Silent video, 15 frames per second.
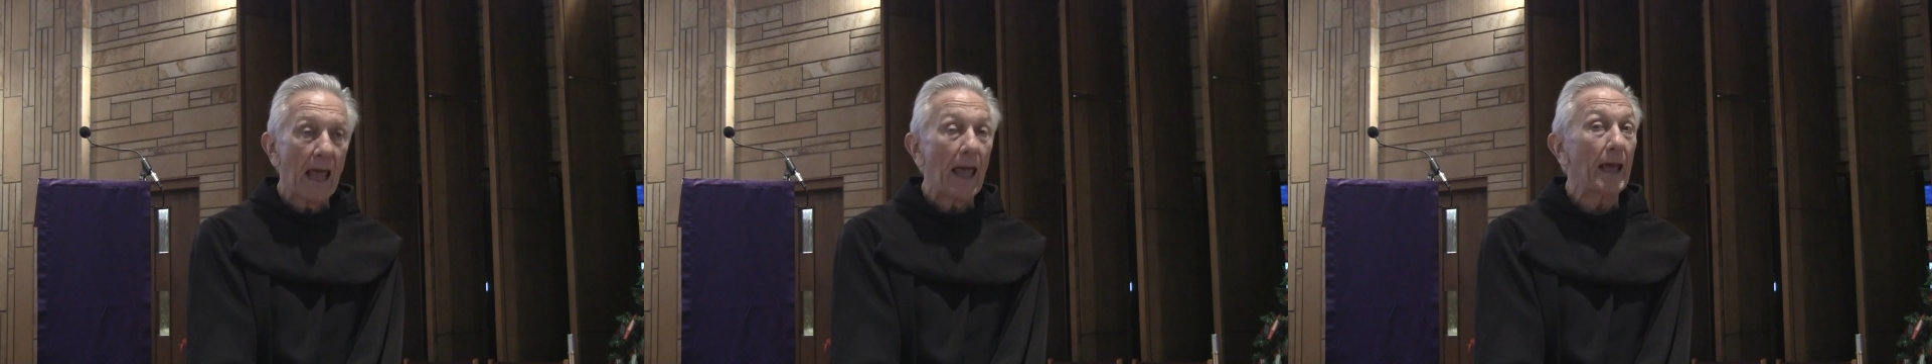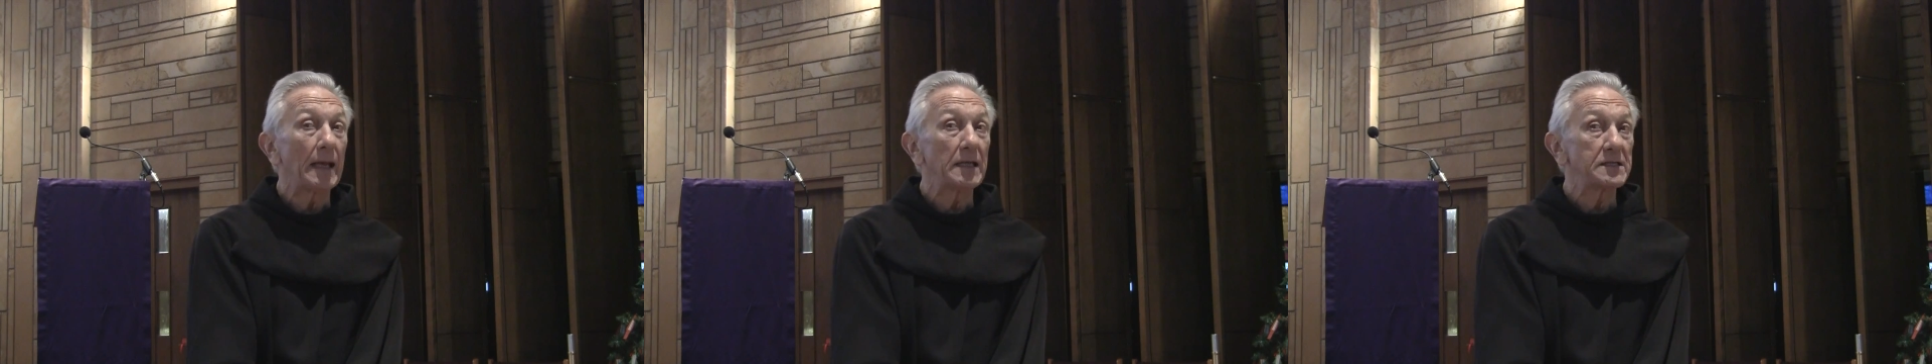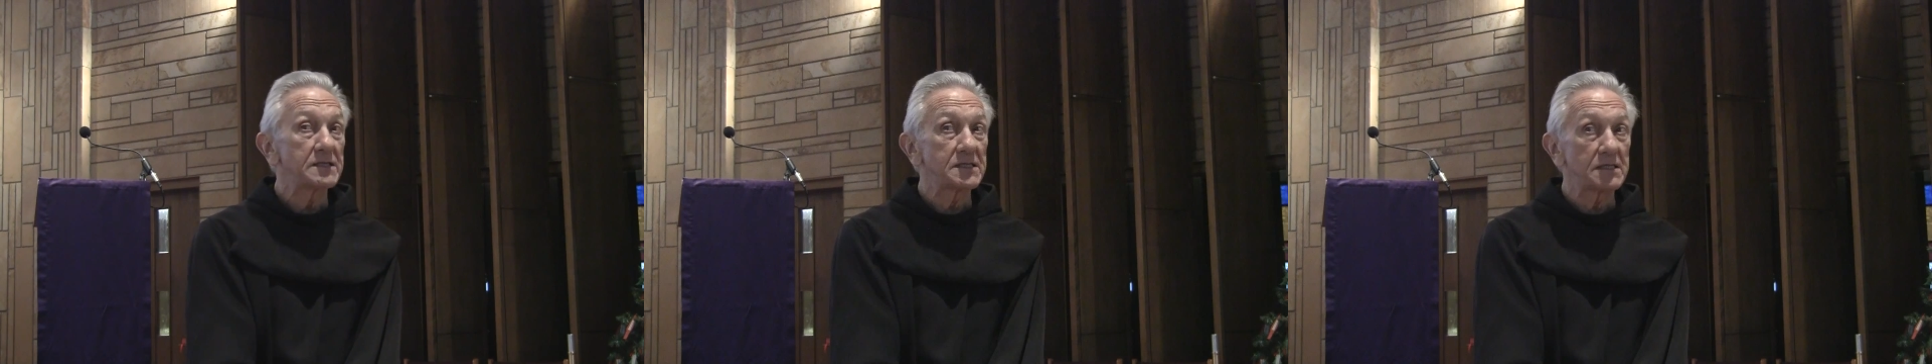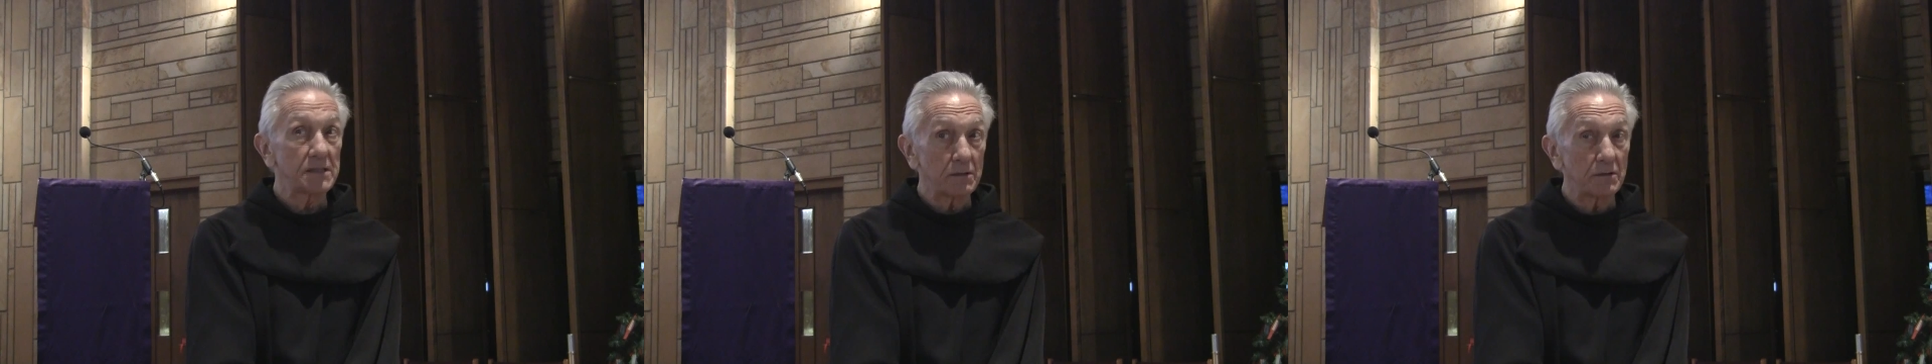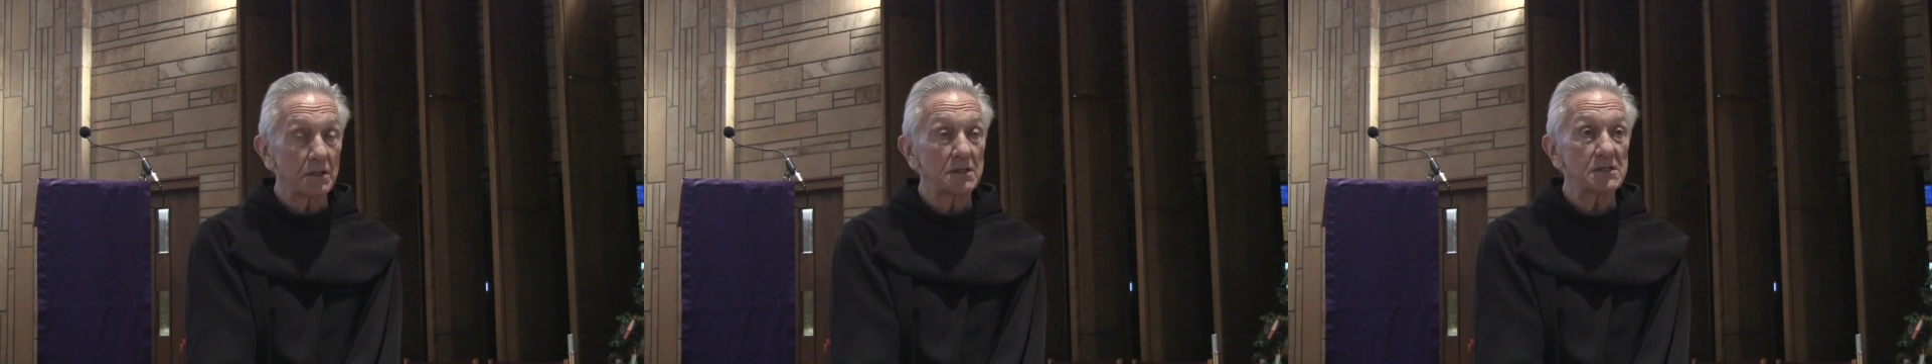and it's
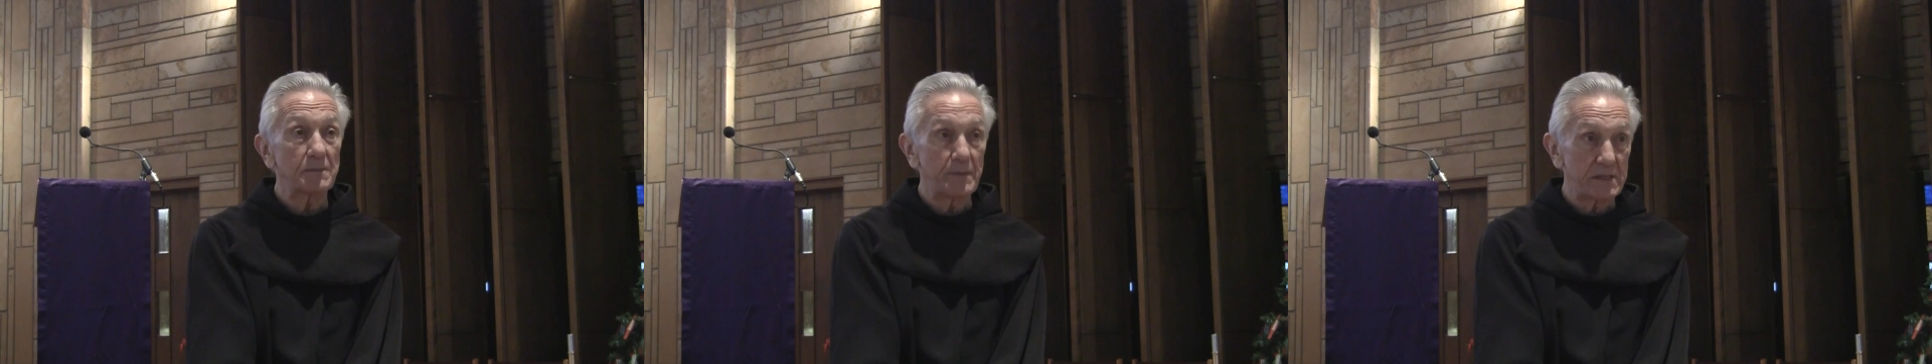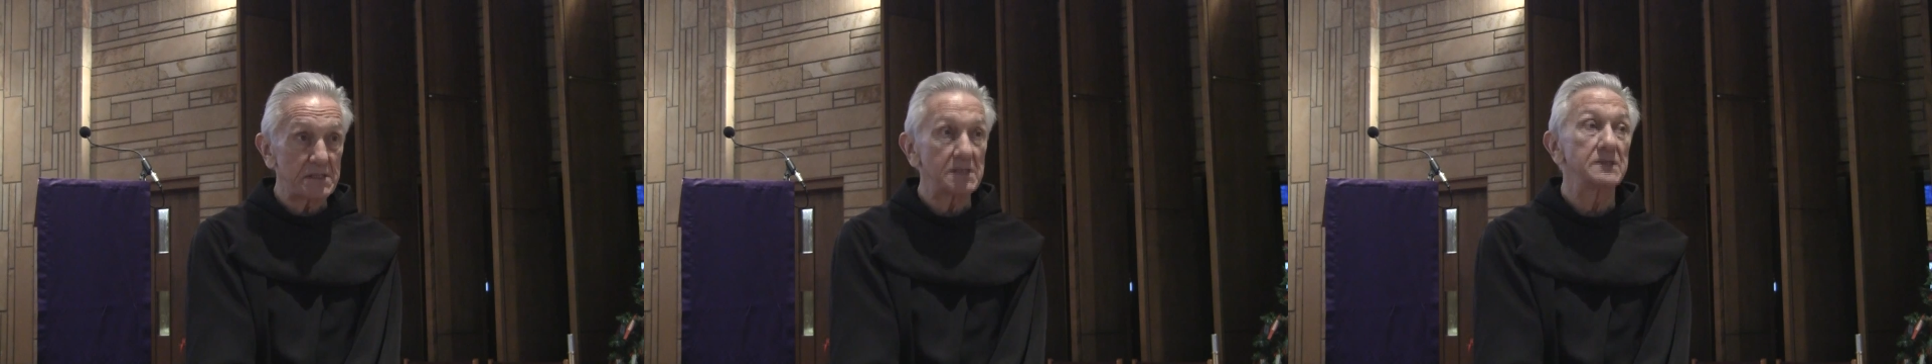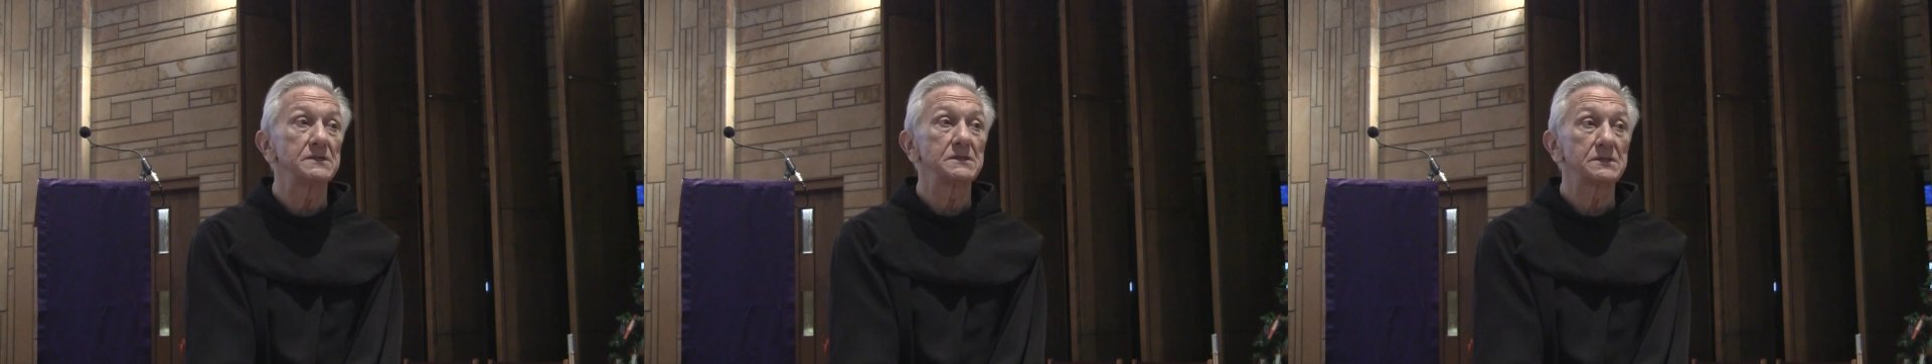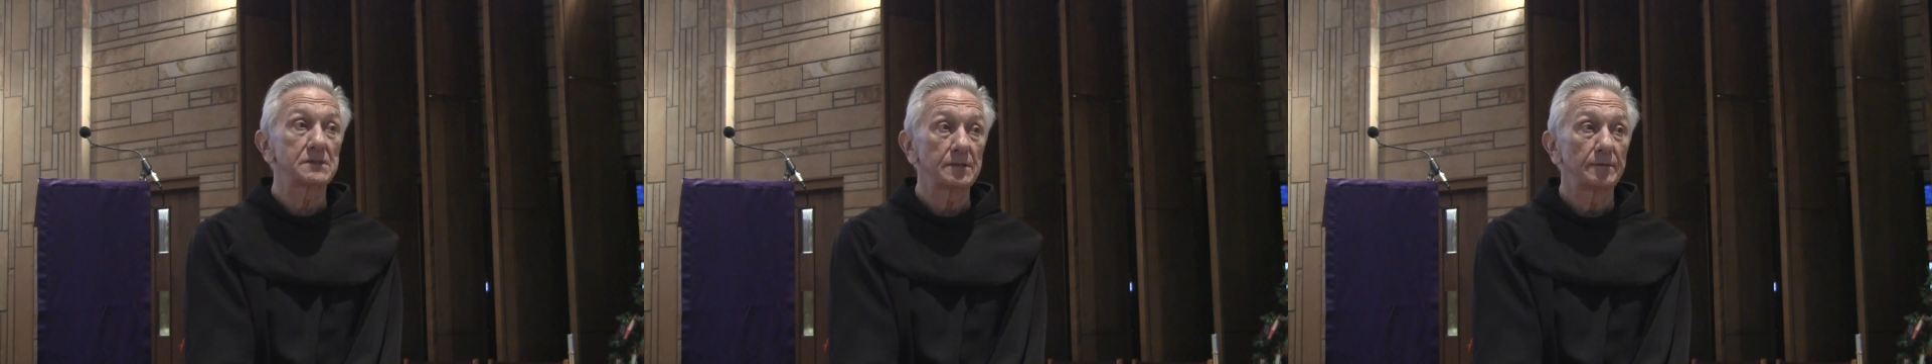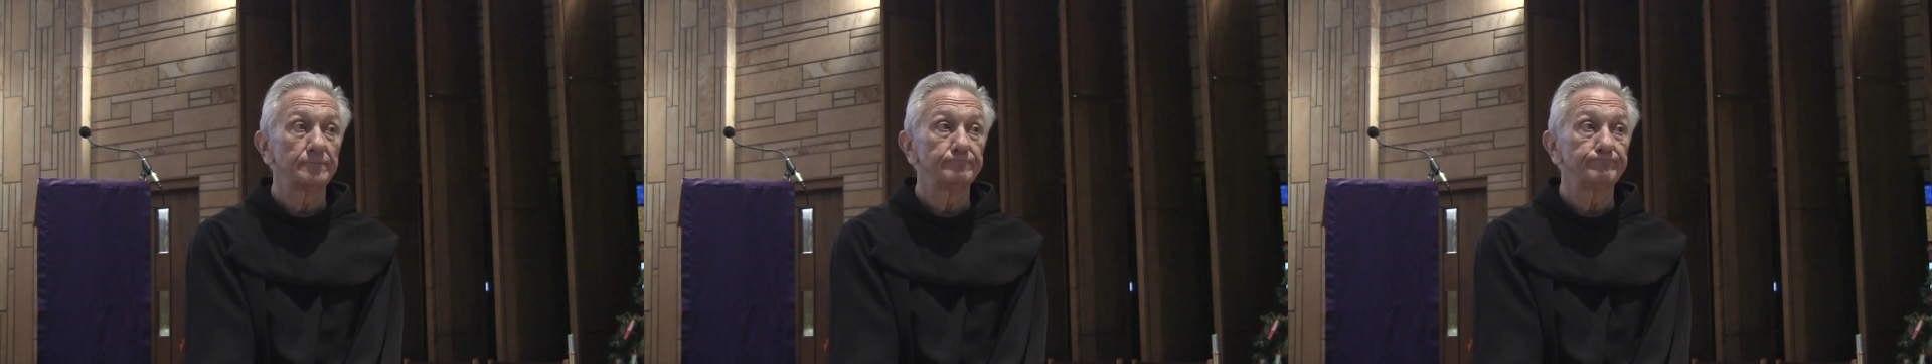serious business.